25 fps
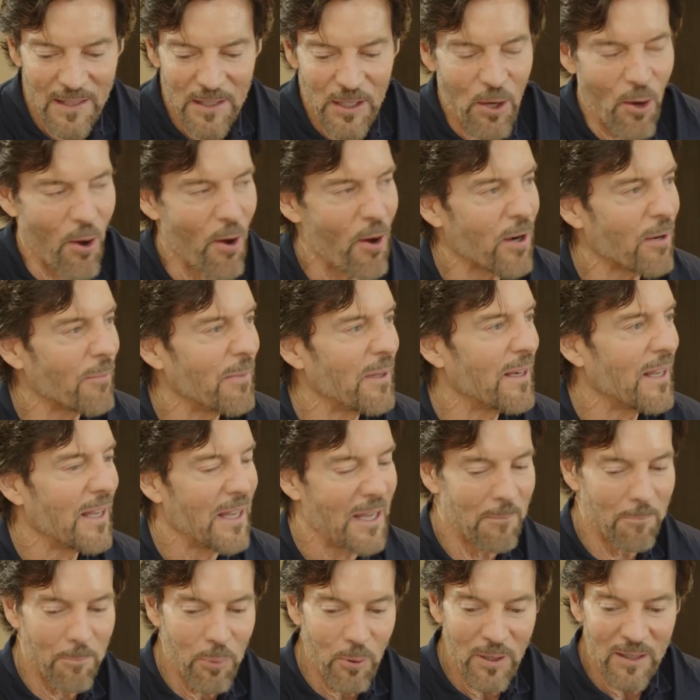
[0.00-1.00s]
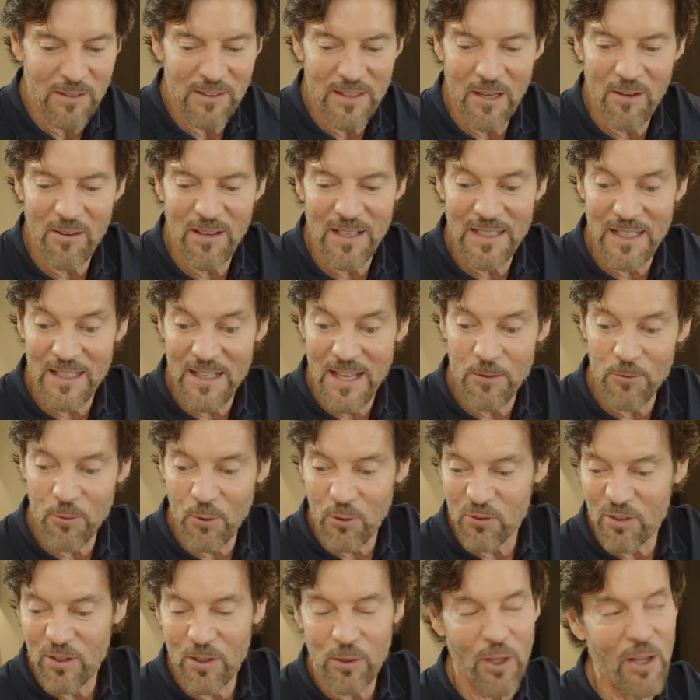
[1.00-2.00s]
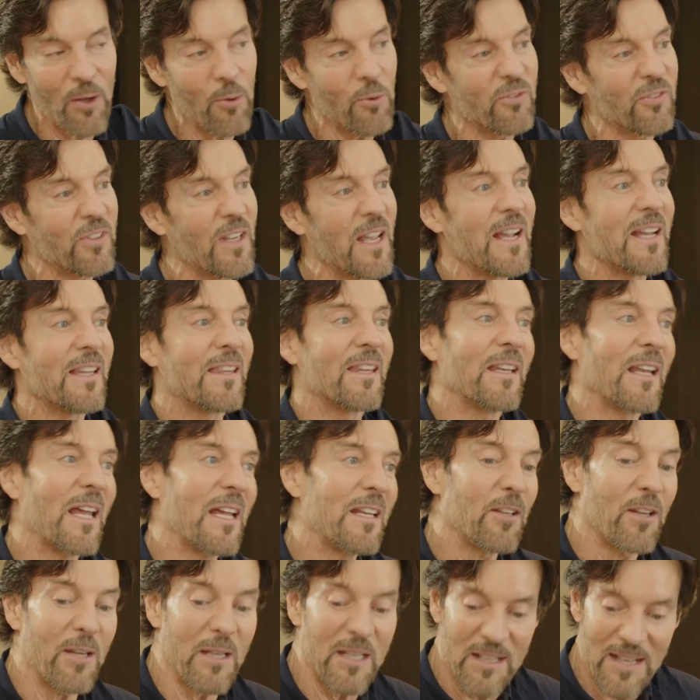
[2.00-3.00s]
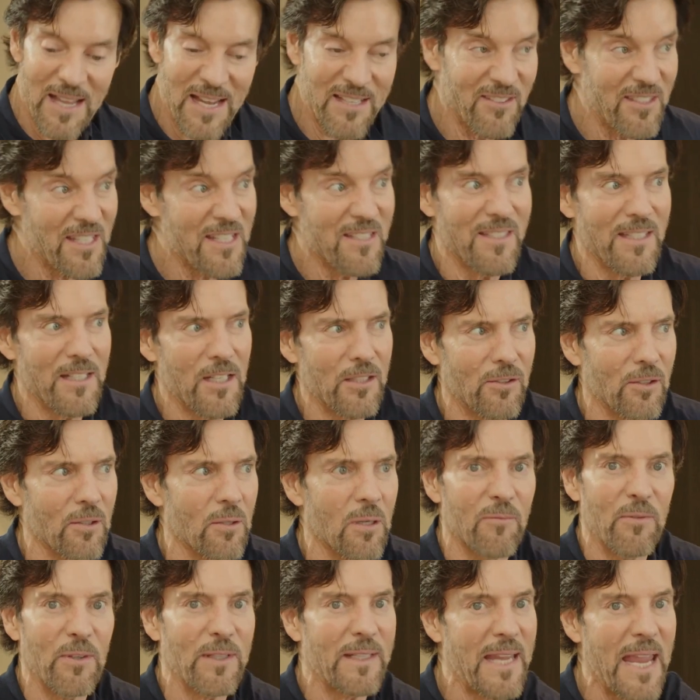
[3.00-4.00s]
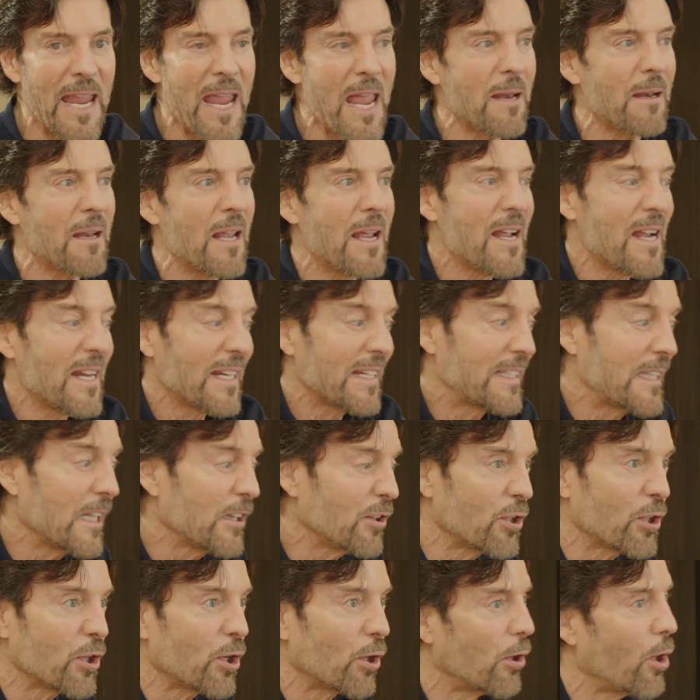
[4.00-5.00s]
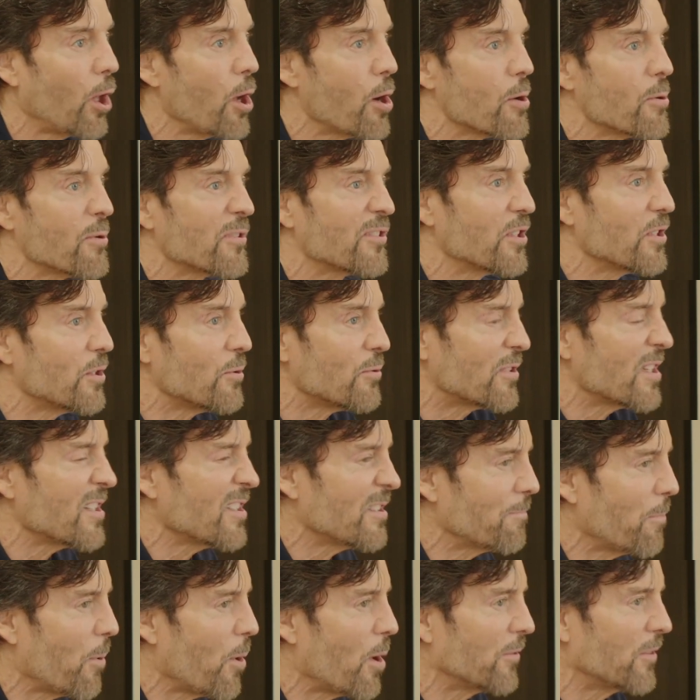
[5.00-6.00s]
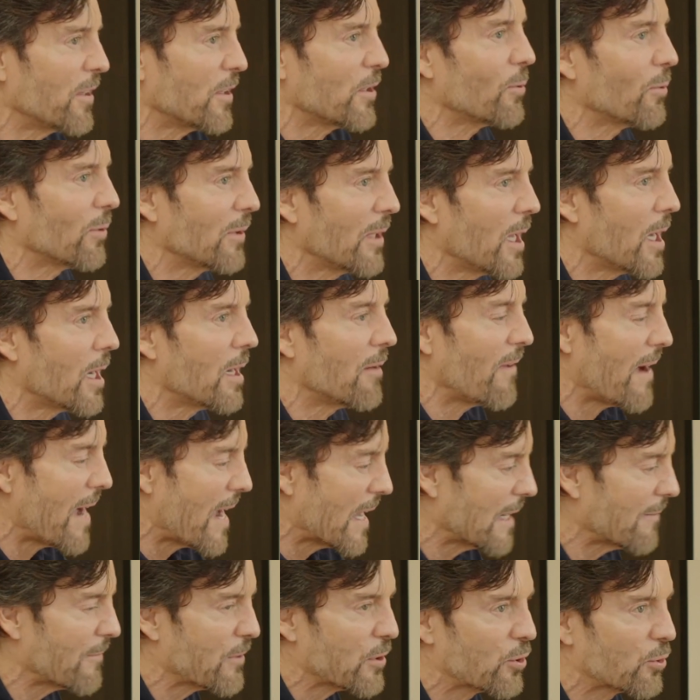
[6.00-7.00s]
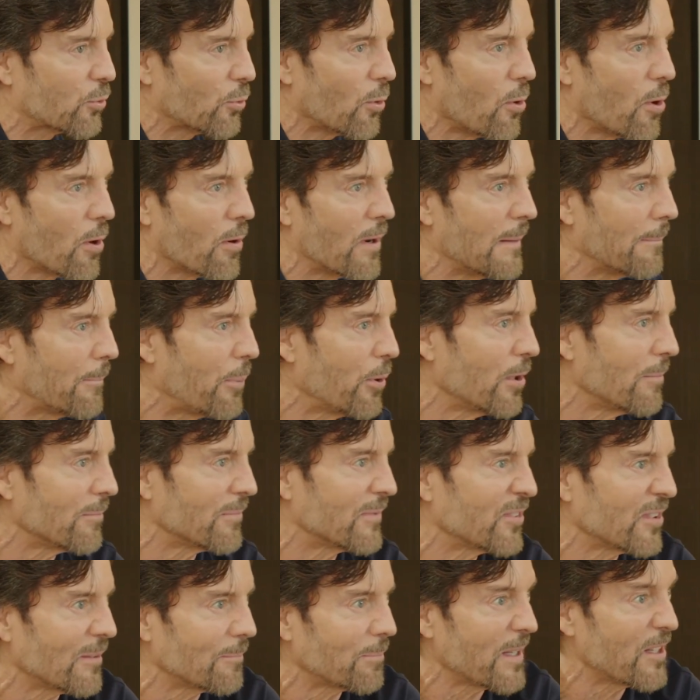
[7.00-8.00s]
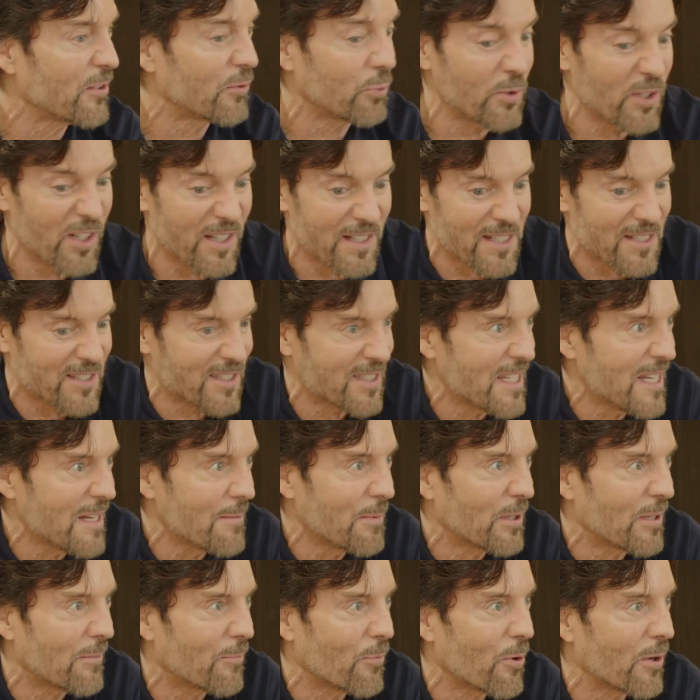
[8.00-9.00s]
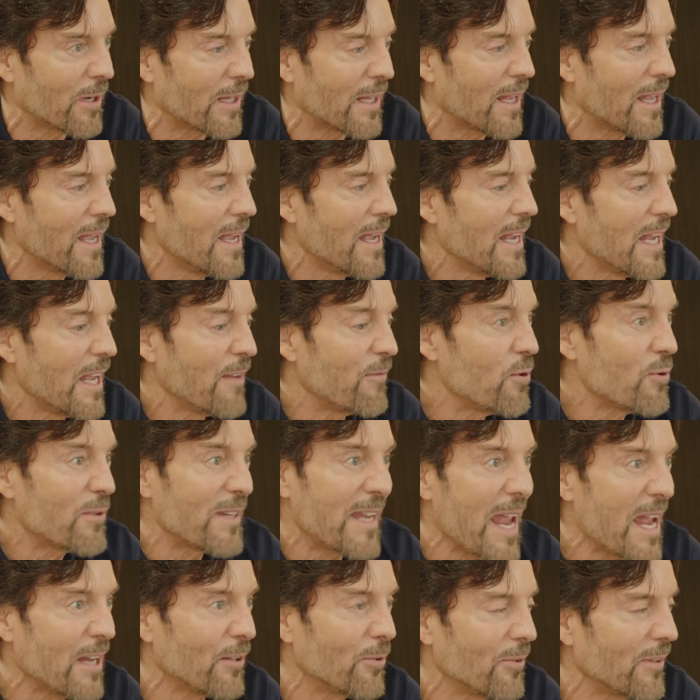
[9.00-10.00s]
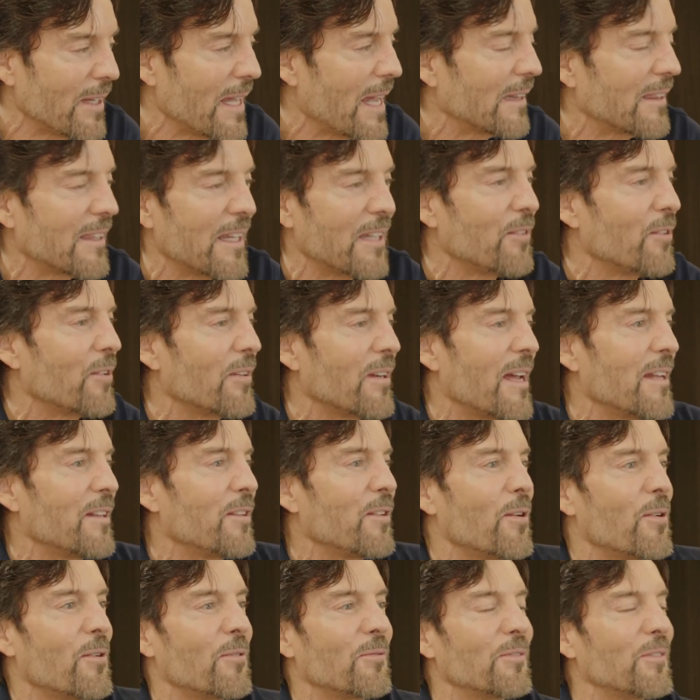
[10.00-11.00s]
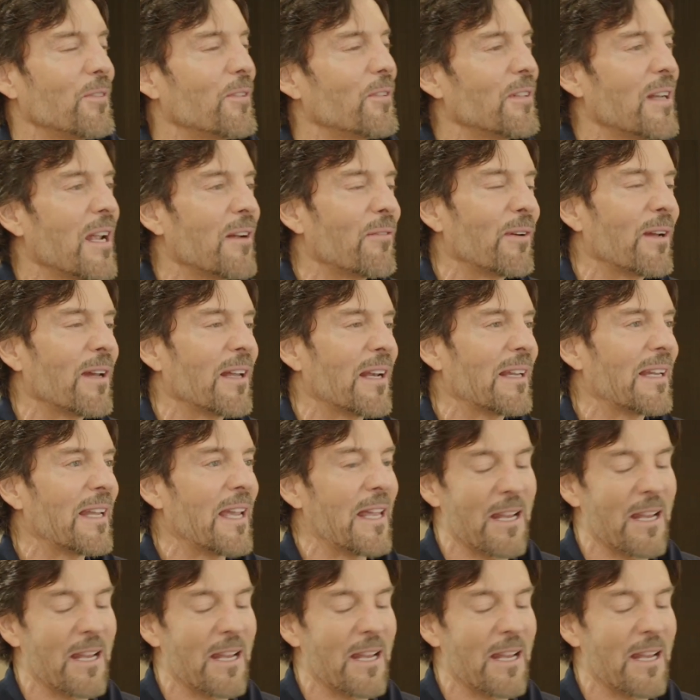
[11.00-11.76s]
the ottoman, and put it there. And those clothes, that's easy to do. If you can't, get the clothes that you just bought that you love out of a drawer and put them someplace where you're going to see them in the morning. If you can't do that, then you're never going to get